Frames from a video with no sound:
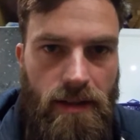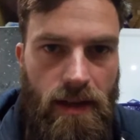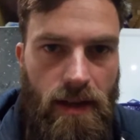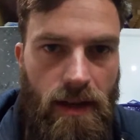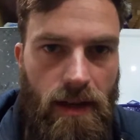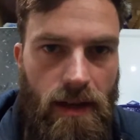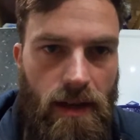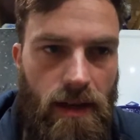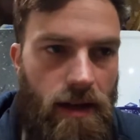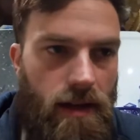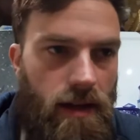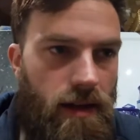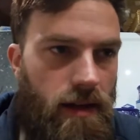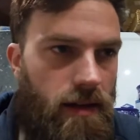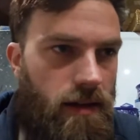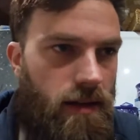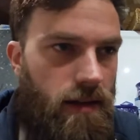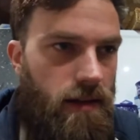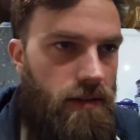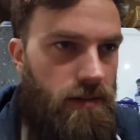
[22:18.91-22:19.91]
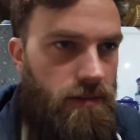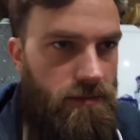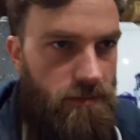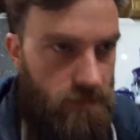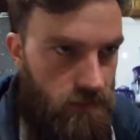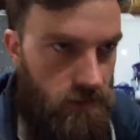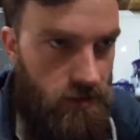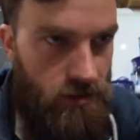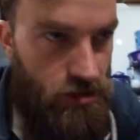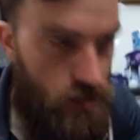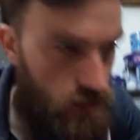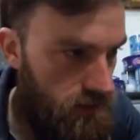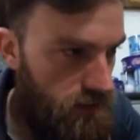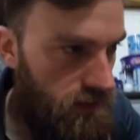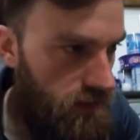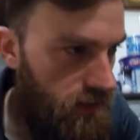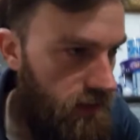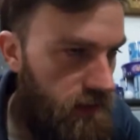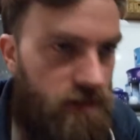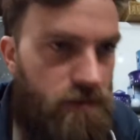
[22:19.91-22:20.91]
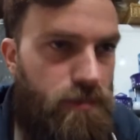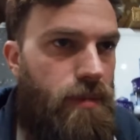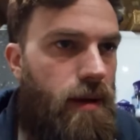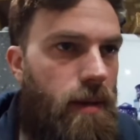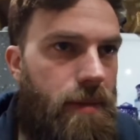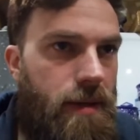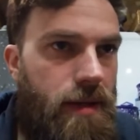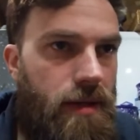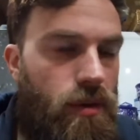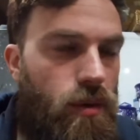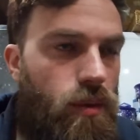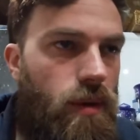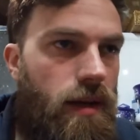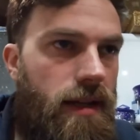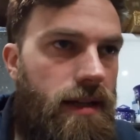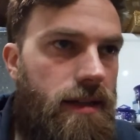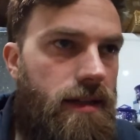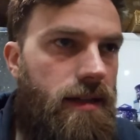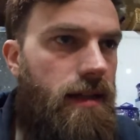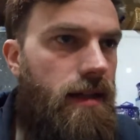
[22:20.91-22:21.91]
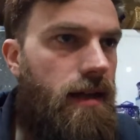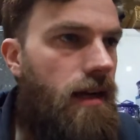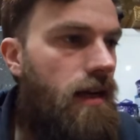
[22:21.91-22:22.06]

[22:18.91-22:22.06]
logistically of plumbing it all in.